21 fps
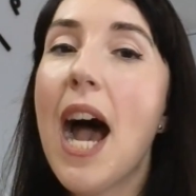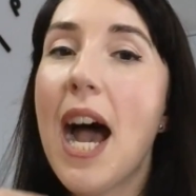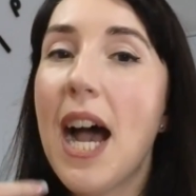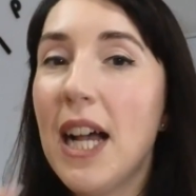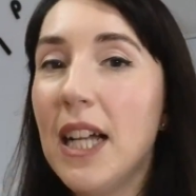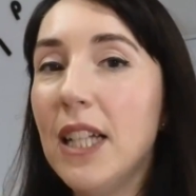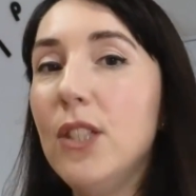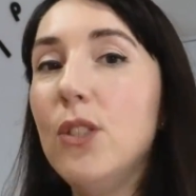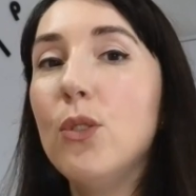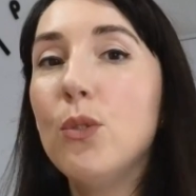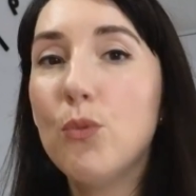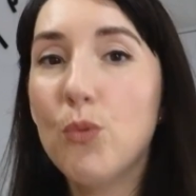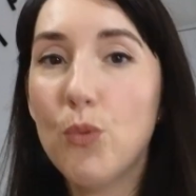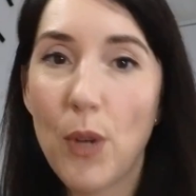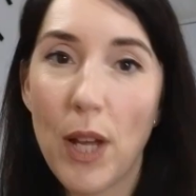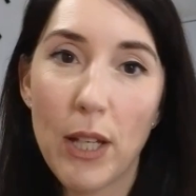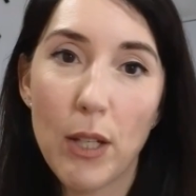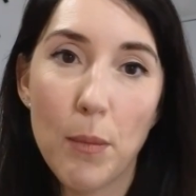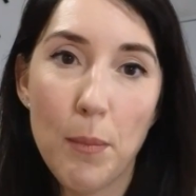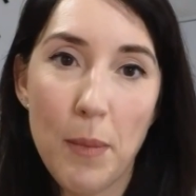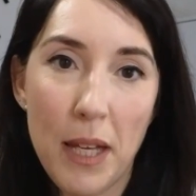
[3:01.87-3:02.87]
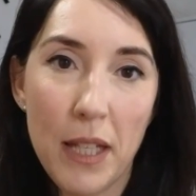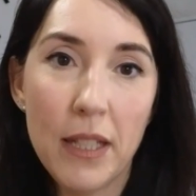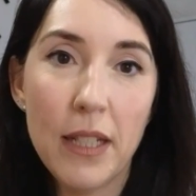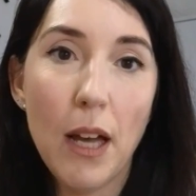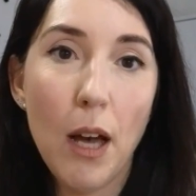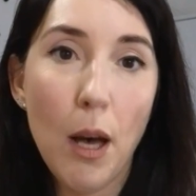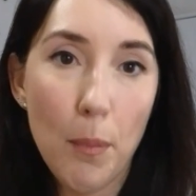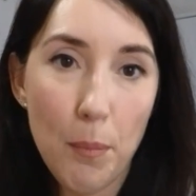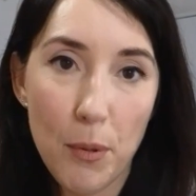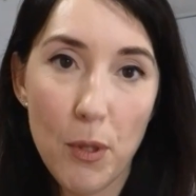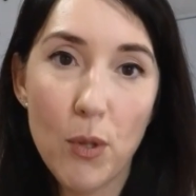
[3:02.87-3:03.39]
I don't recommend
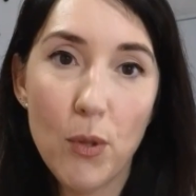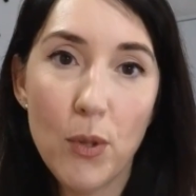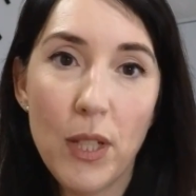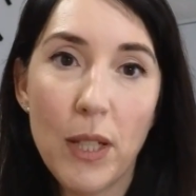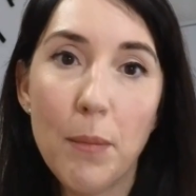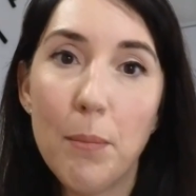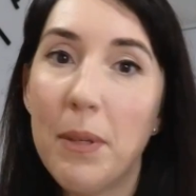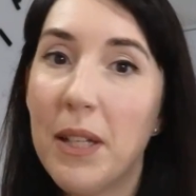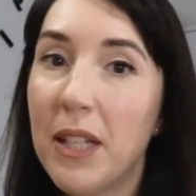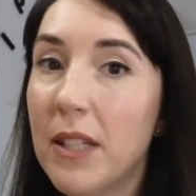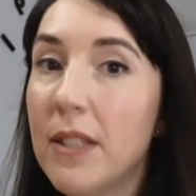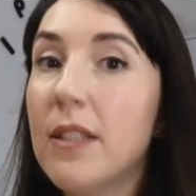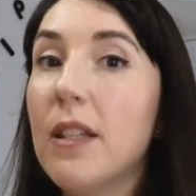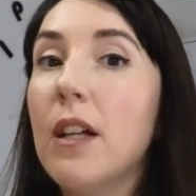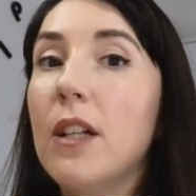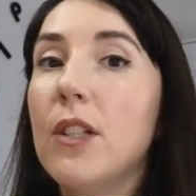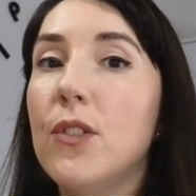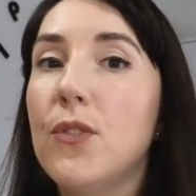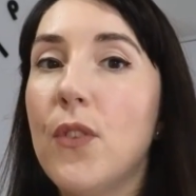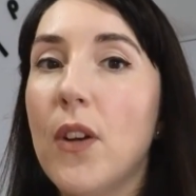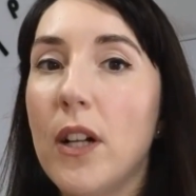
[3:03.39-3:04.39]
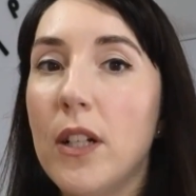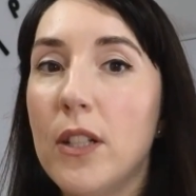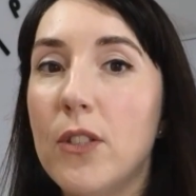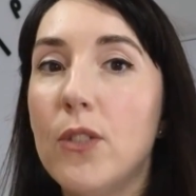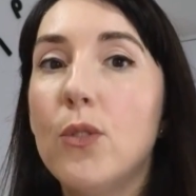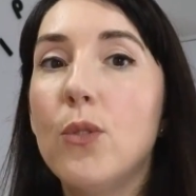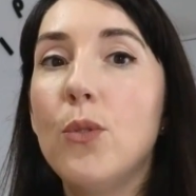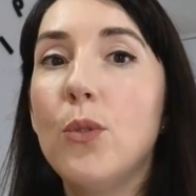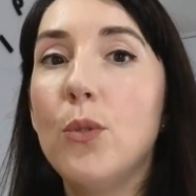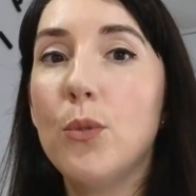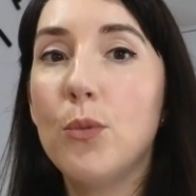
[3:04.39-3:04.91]
uploading bigger size files
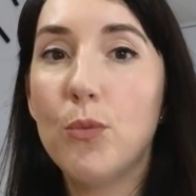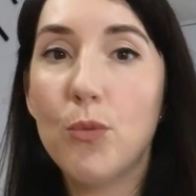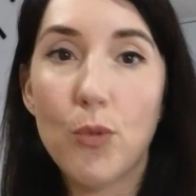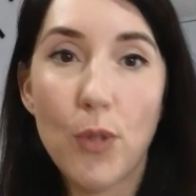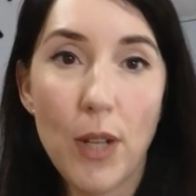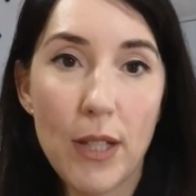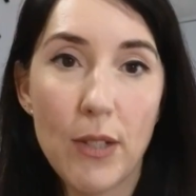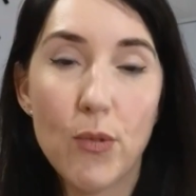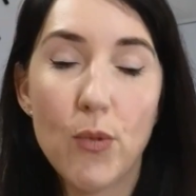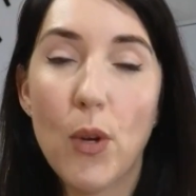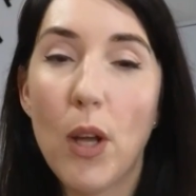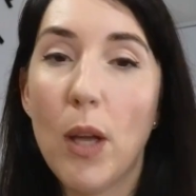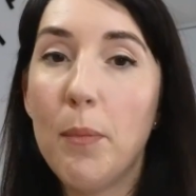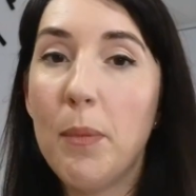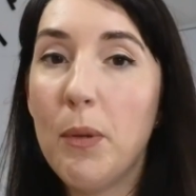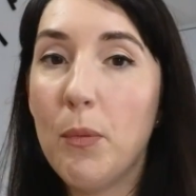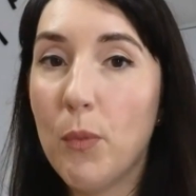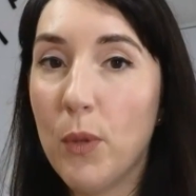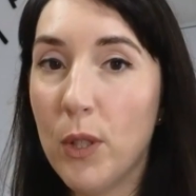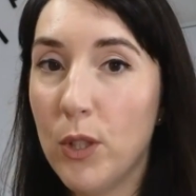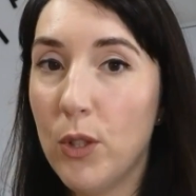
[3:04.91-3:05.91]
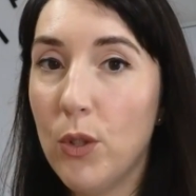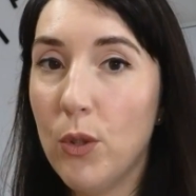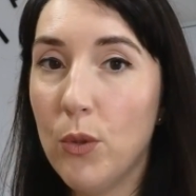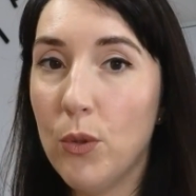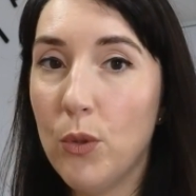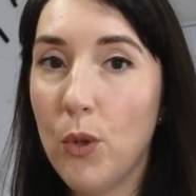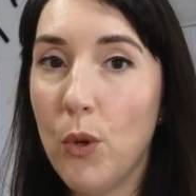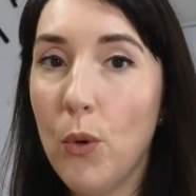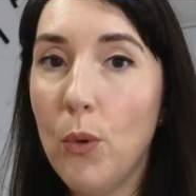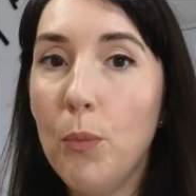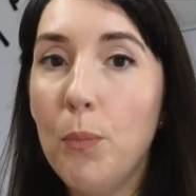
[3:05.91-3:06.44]
to transcribe in OneNote
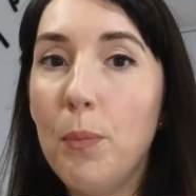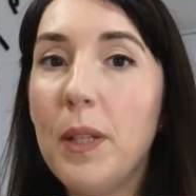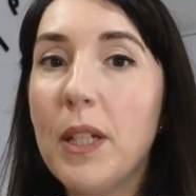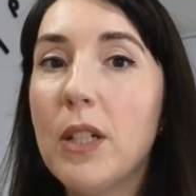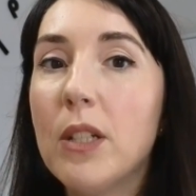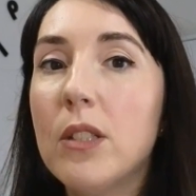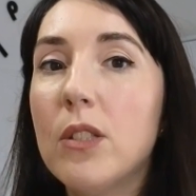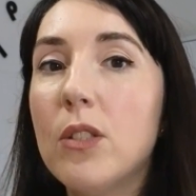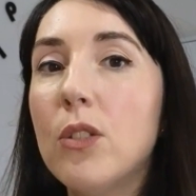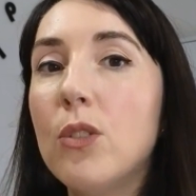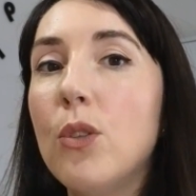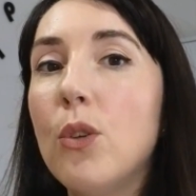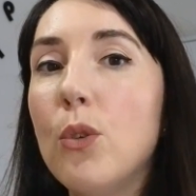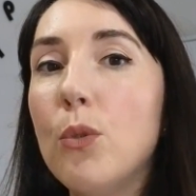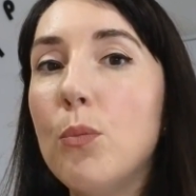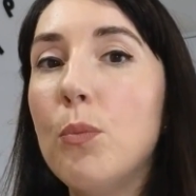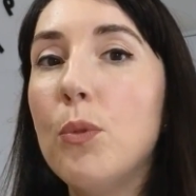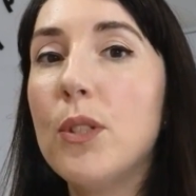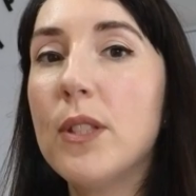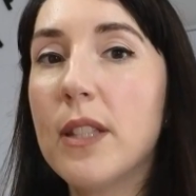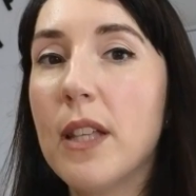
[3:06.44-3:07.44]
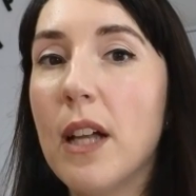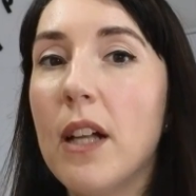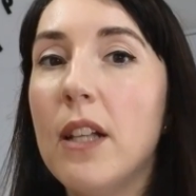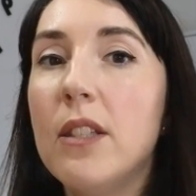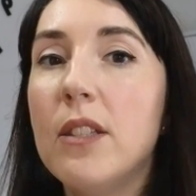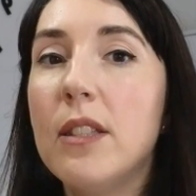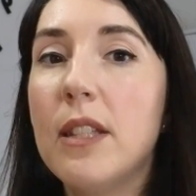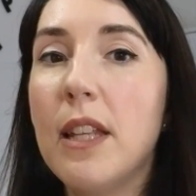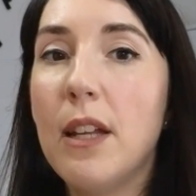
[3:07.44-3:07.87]
though, because the notebook size